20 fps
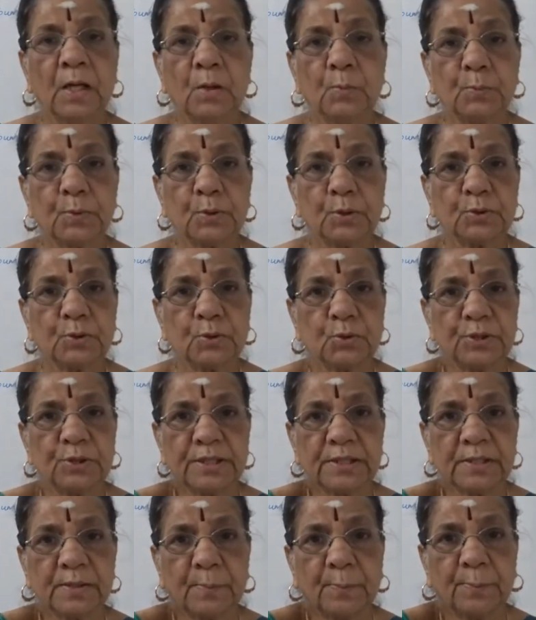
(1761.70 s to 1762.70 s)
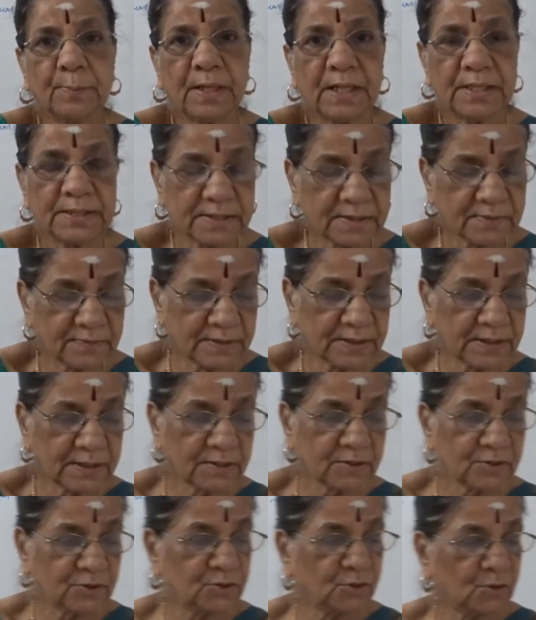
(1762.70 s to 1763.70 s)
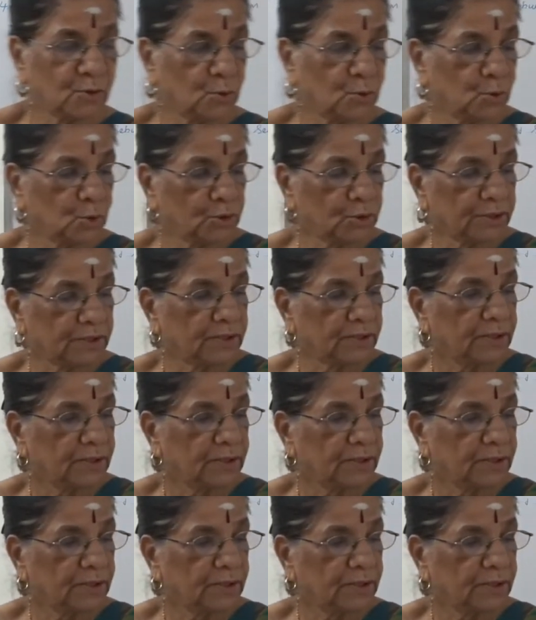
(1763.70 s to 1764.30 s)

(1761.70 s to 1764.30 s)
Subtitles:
protruding part of the throat